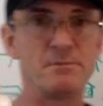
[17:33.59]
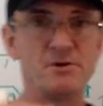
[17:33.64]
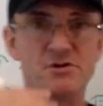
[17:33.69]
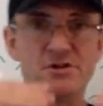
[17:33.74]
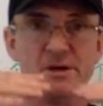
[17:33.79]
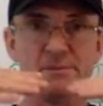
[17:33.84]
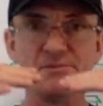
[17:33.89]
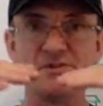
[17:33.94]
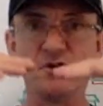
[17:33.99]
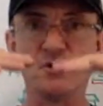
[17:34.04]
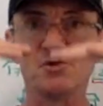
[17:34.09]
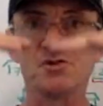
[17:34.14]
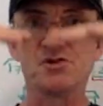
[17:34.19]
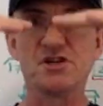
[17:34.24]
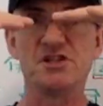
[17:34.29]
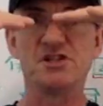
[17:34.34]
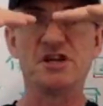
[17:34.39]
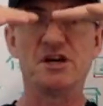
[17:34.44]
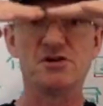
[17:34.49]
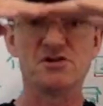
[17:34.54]
build up till
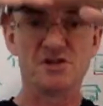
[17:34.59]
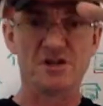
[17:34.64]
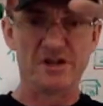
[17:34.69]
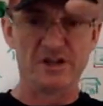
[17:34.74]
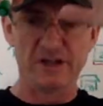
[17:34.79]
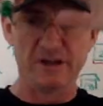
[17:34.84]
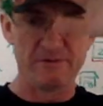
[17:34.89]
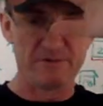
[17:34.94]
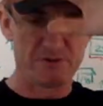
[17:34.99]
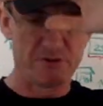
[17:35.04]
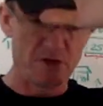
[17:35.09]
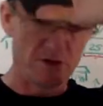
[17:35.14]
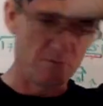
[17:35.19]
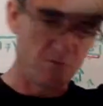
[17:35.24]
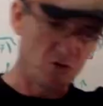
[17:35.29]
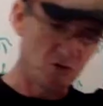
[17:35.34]
3,000, and everything